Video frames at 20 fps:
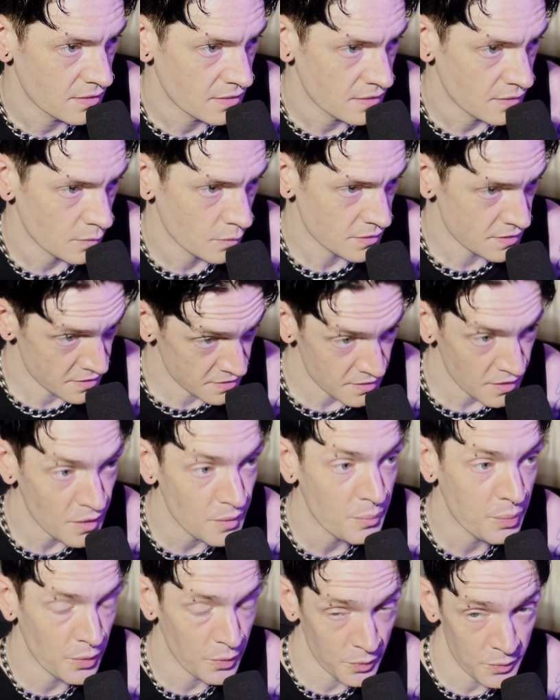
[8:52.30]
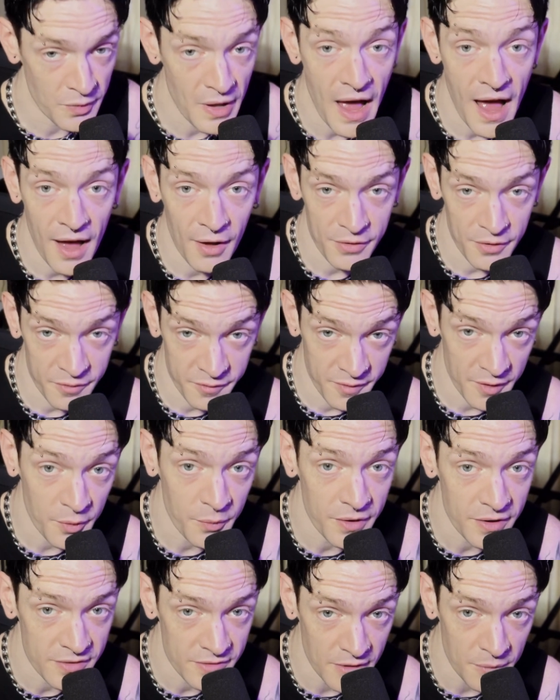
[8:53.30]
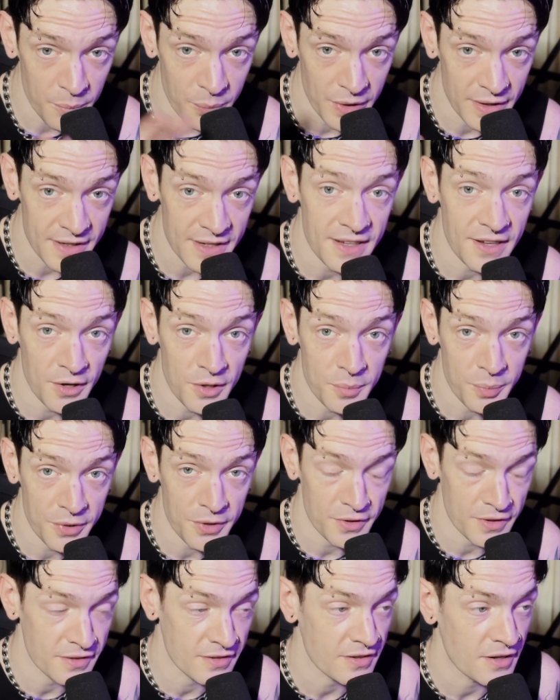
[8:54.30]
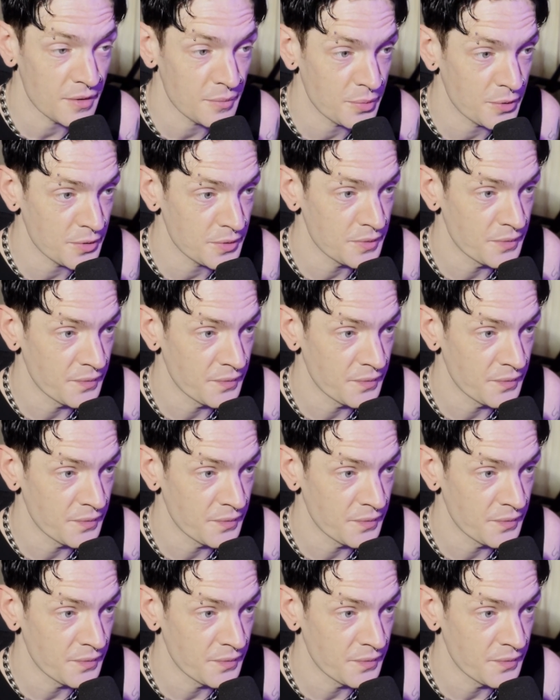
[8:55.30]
With the sample, now the filter's completely open on the sample.